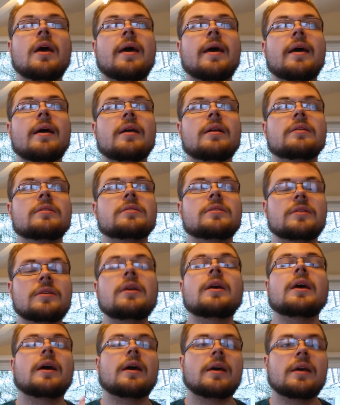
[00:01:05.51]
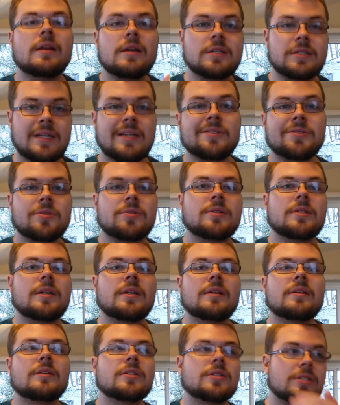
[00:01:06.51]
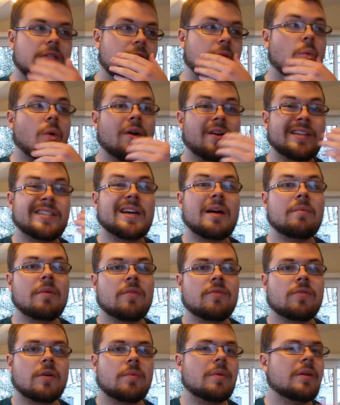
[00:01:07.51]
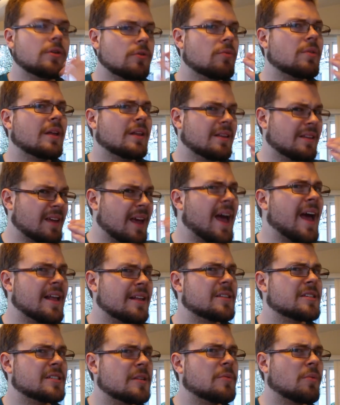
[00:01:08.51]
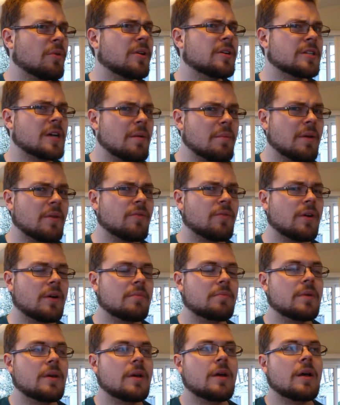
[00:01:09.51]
And yeah, it is interesting to see where he's coming from. And you can see where he's coming from.